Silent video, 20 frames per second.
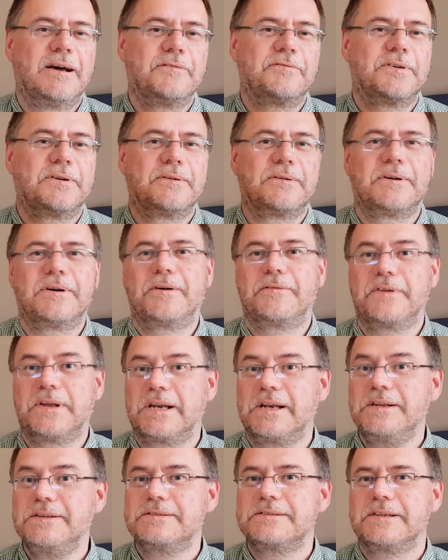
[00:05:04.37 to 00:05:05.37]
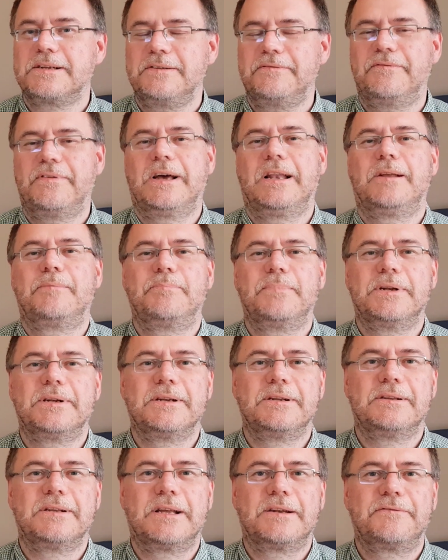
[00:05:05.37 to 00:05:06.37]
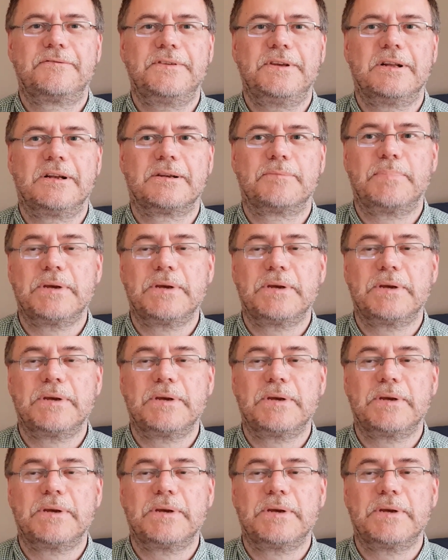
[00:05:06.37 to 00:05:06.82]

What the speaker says: of at least the development in that field.